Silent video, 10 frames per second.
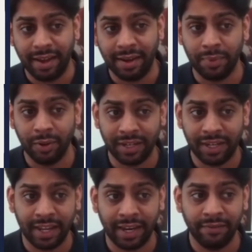and
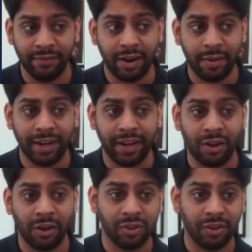building an environment and
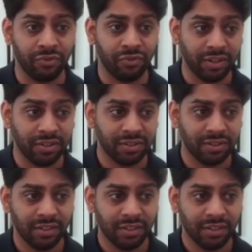culture of trust.